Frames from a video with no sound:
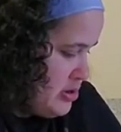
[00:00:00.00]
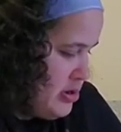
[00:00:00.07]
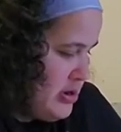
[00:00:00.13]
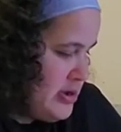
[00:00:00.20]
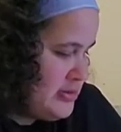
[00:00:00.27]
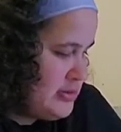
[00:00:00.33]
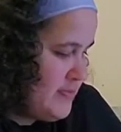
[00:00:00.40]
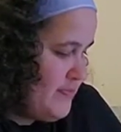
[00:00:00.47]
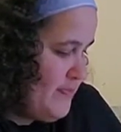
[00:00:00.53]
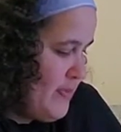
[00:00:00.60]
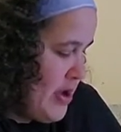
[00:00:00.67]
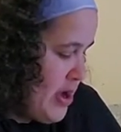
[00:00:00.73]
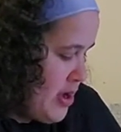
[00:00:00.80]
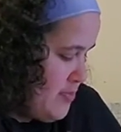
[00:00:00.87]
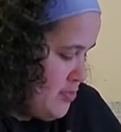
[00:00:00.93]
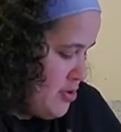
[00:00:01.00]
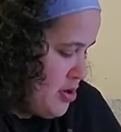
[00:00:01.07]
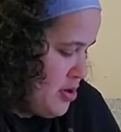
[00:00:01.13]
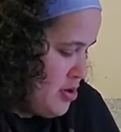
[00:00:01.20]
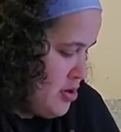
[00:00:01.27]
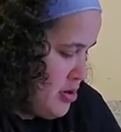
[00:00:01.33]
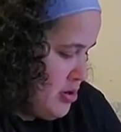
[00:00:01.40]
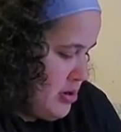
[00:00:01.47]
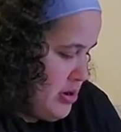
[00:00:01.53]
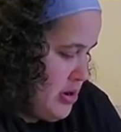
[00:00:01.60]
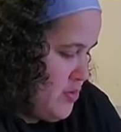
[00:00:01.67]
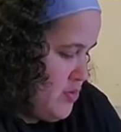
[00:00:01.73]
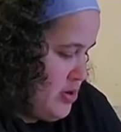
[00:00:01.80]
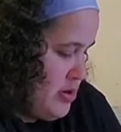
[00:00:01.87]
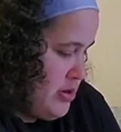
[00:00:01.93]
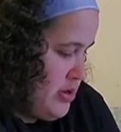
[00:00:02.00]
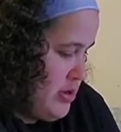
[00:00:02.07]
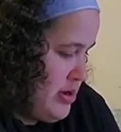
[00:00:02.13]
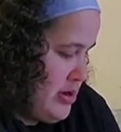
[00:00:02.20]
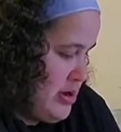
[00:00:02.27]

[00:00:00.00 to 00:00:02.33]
there is a BAM card that I want to get